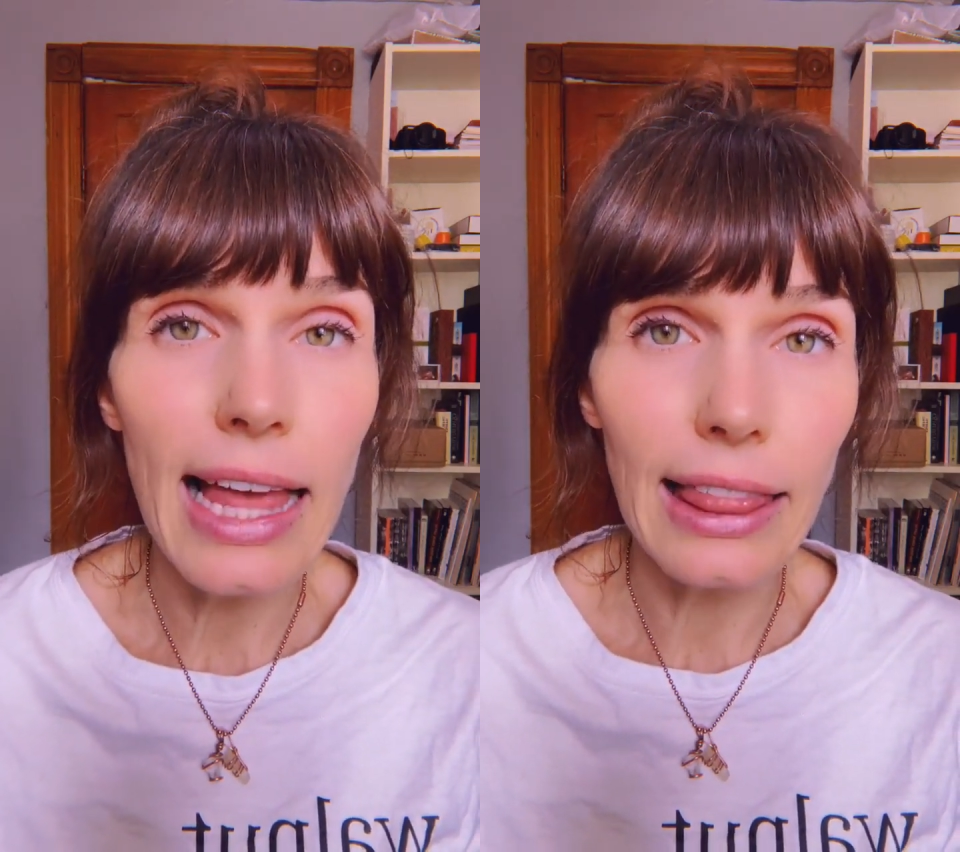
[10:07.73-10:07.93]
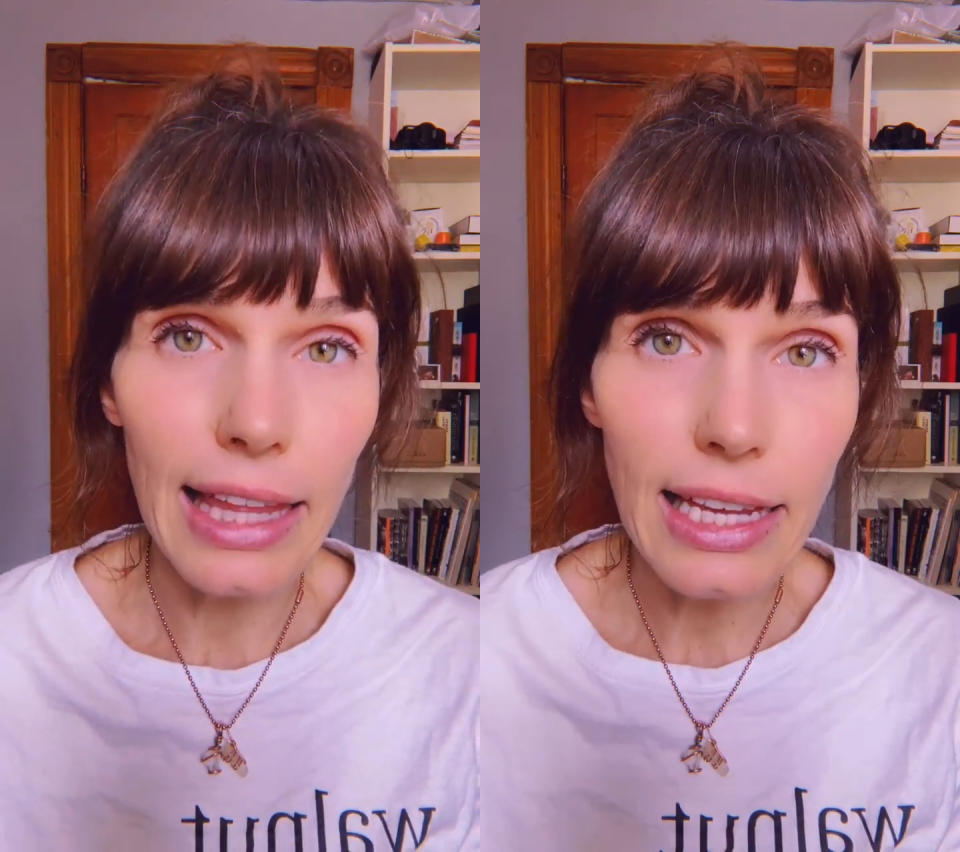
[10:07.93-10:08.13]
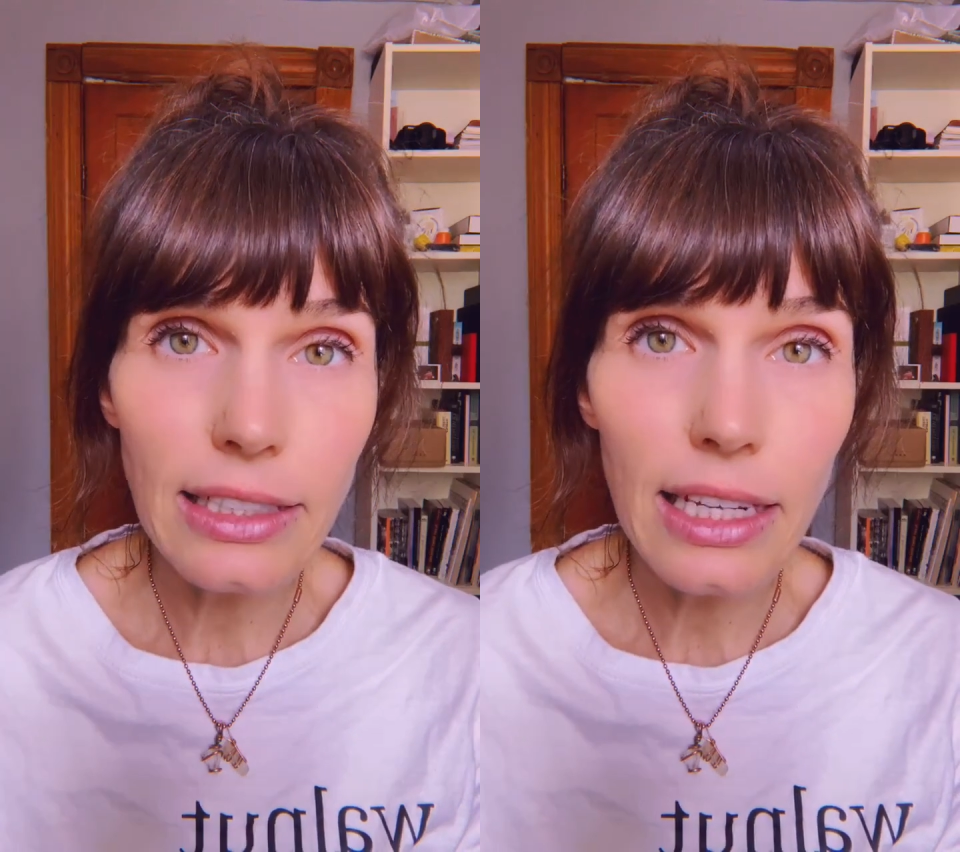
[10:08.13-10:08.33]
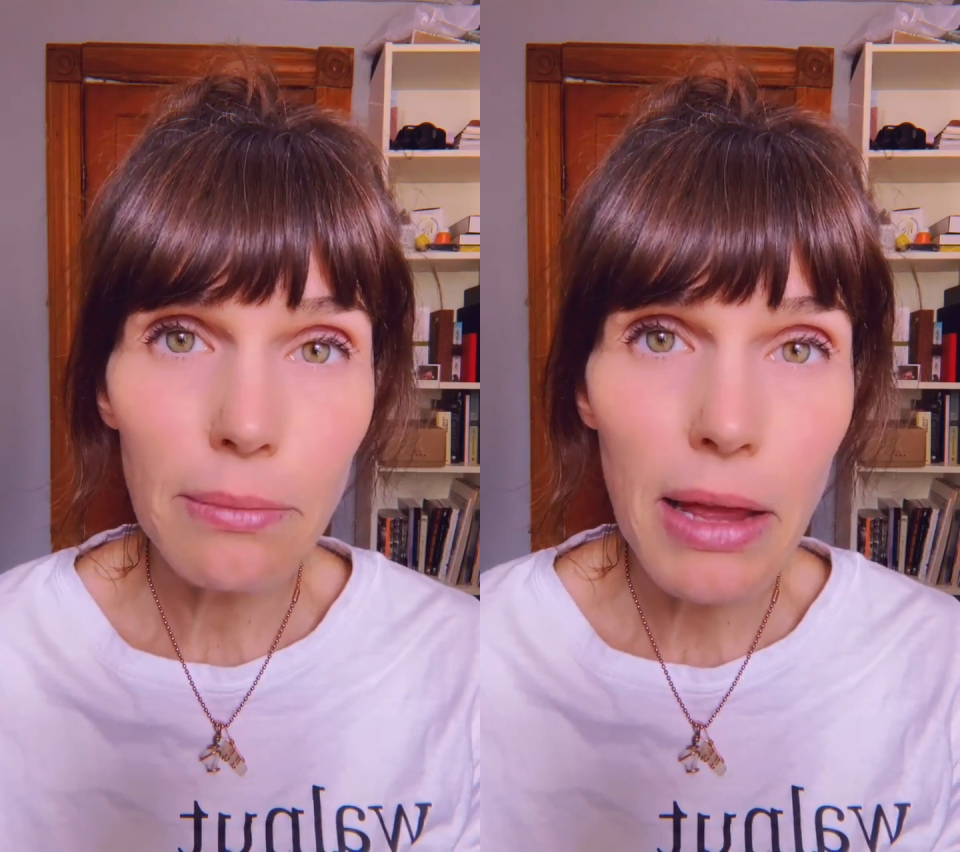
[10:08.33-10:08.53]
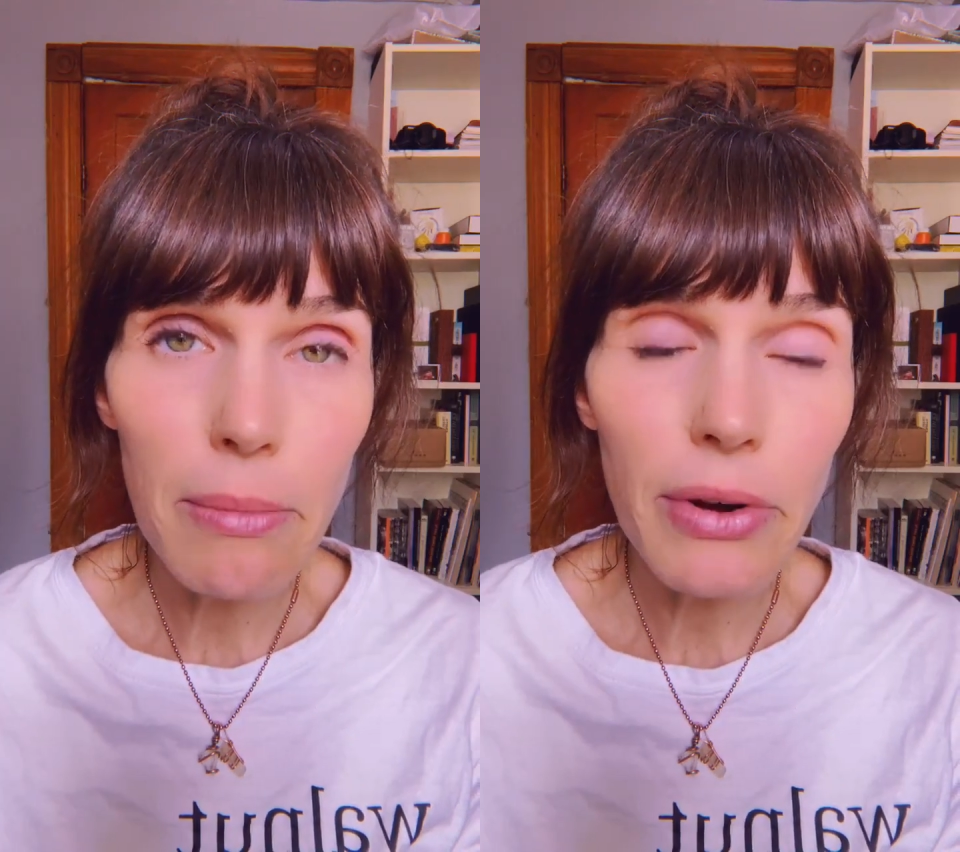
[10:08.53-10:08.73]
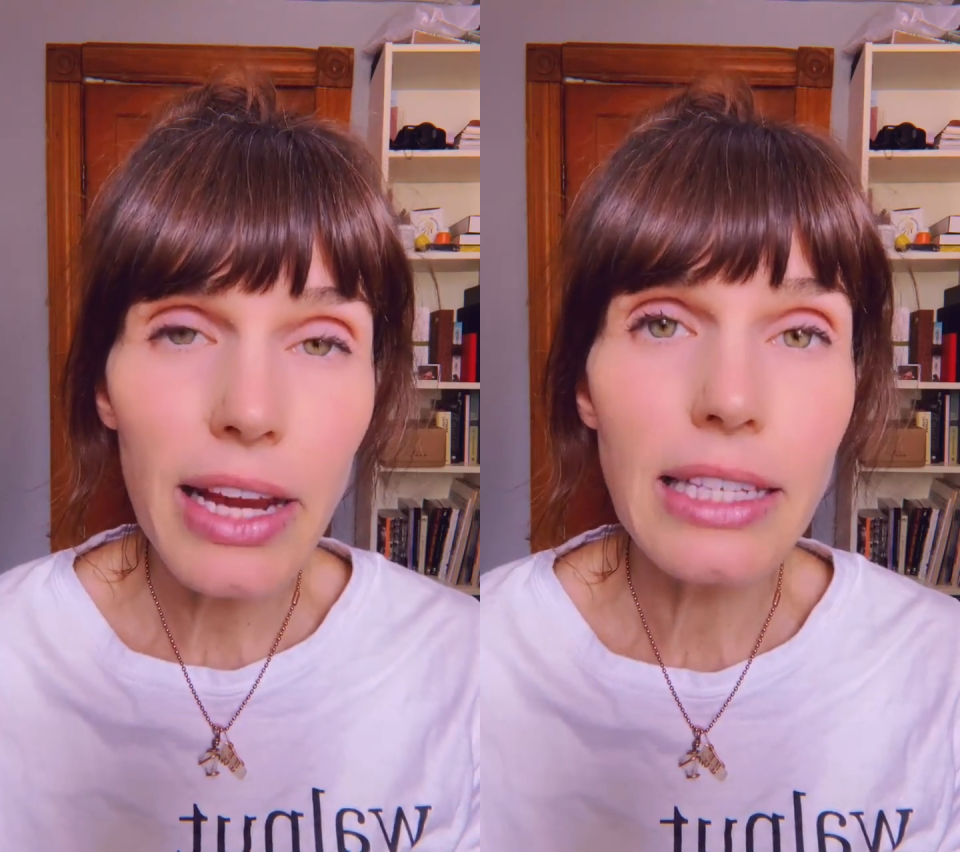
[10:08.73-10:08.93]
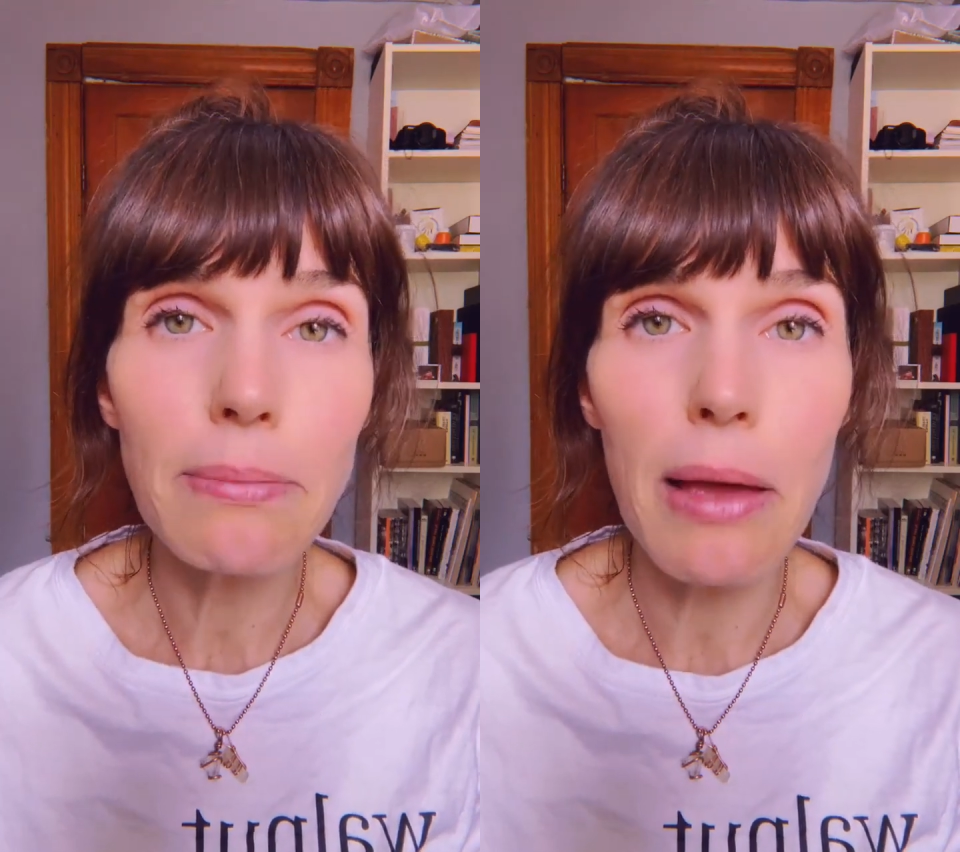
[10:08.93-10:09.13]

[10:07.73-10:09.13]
Atlantean memories,